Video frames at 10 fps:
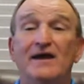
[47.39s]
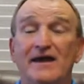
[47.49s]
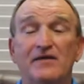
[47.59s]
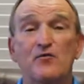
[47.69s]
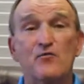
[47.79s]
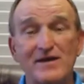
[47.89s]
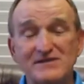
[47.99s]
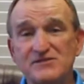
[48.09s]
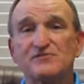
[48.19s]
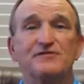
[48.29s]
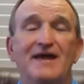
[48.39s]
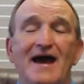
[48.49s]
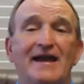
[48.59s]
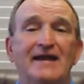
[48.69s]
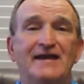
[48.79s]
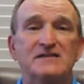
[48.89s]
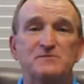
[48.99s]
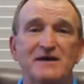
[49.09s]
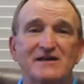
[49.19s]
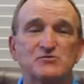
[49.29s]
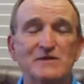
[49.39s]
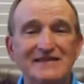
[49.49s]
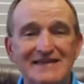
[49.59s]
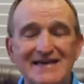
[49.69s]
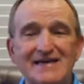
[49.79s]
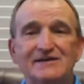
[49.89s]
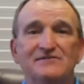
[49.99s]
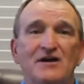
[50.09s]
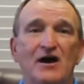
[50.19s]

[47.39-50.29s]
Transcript: And the reason for that is because we live